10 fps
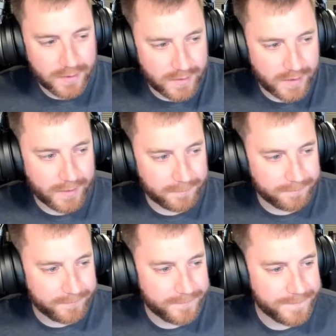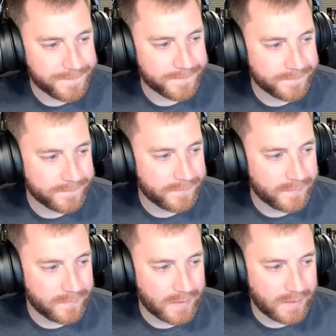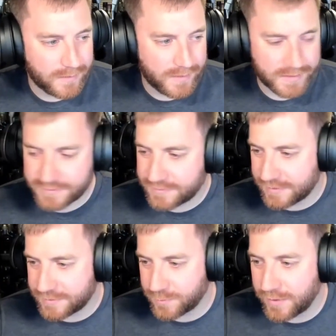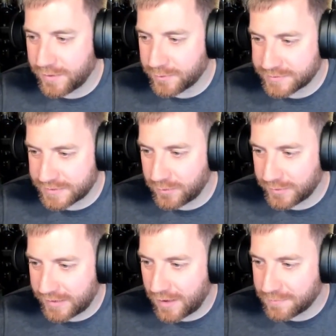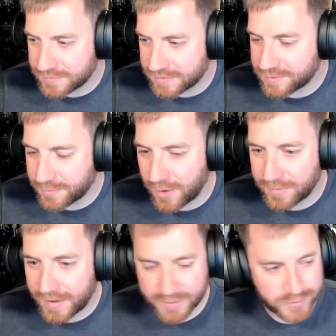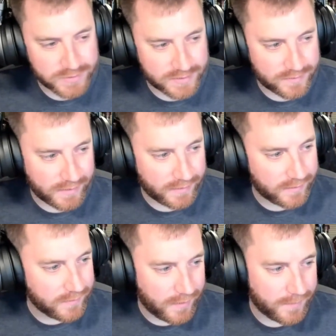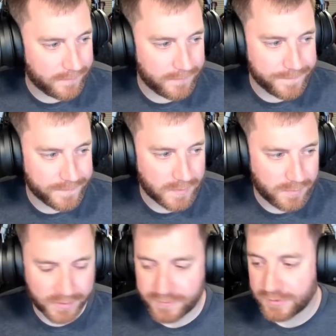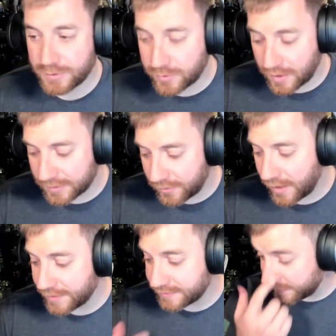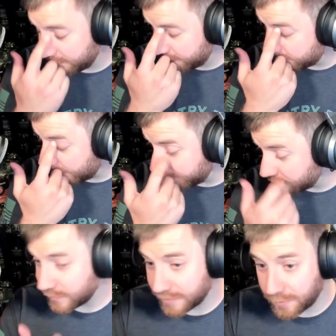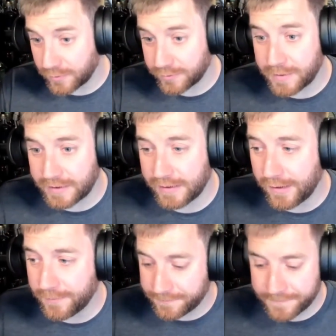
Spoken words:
Um, it's one of those that only comes in small batches, I think. But if you do come across it, it's absolutely worth picking up.